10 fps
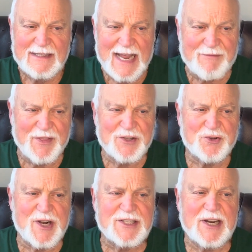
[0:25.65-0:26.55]
And for
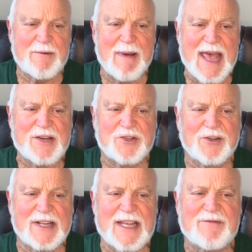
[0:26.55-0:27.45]
this reason, a man
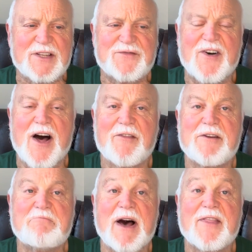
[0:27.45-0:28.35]
shall leave his father
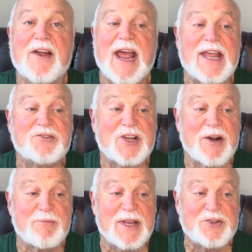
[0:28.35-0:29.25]
and mother and
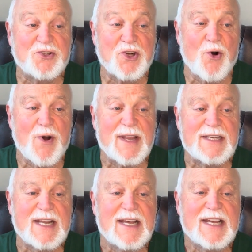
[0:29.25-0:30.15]
shall be
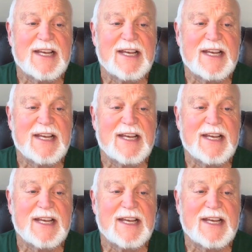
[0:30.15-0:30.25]
joined